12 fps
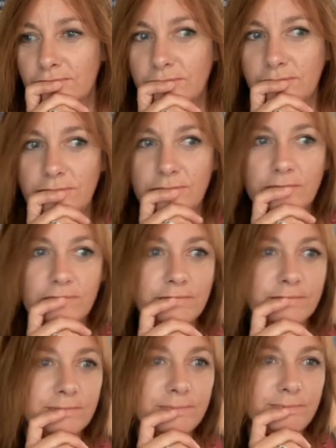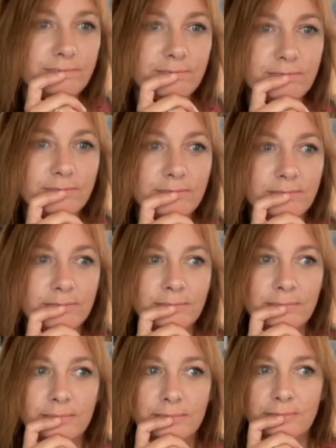
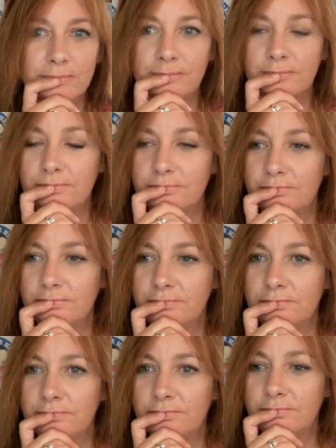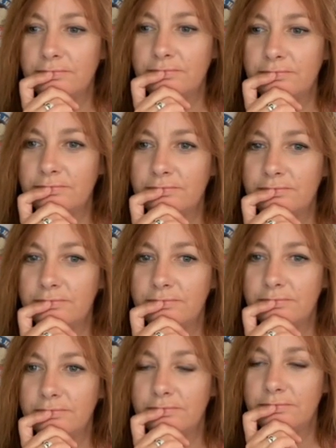
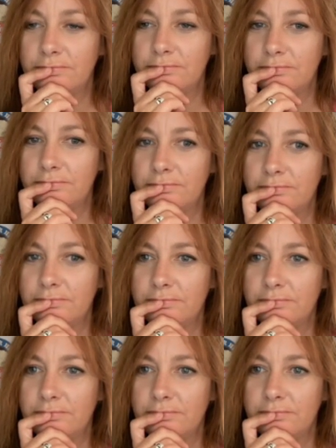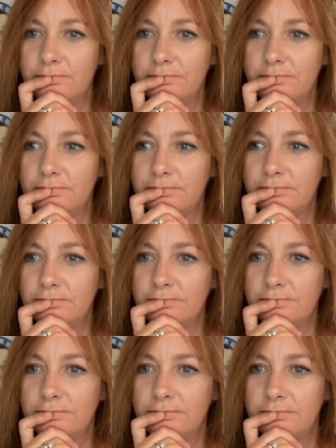
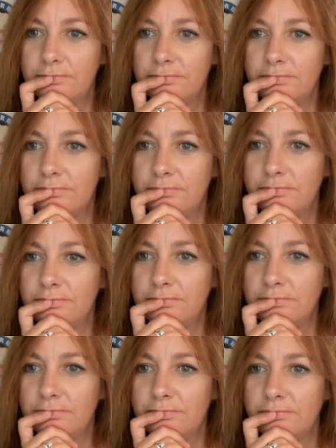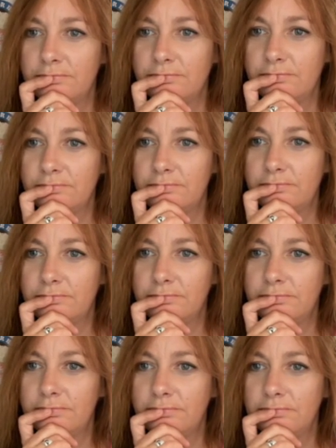(silent)